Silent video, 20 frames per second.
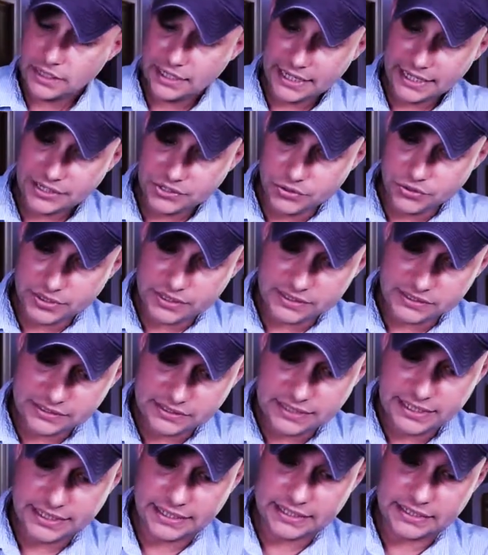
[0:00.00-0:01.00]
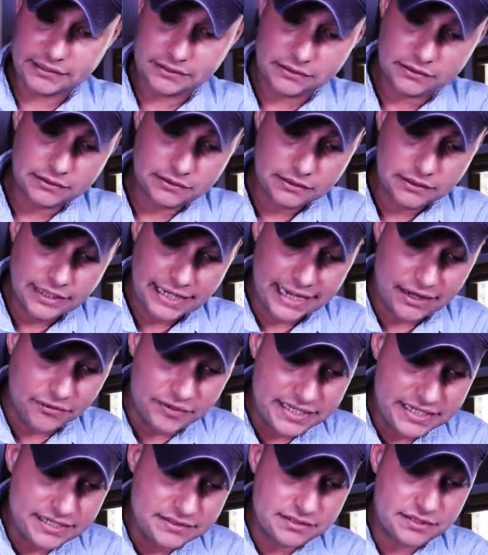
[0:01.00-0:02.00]
And you can see how
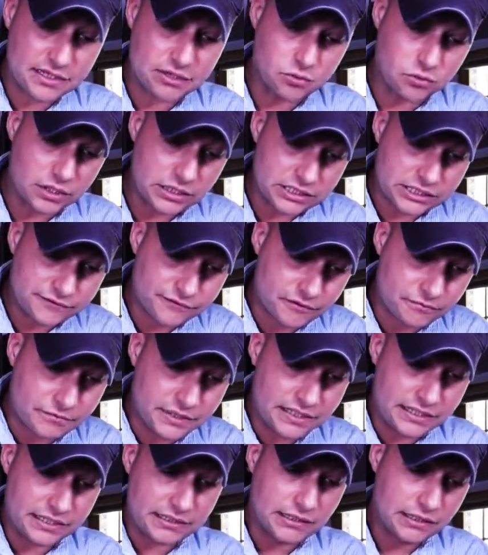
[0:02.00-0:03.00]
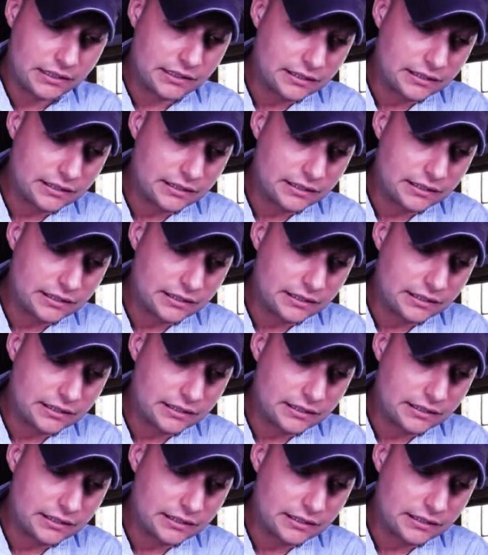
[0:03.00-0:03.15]
easy it was for me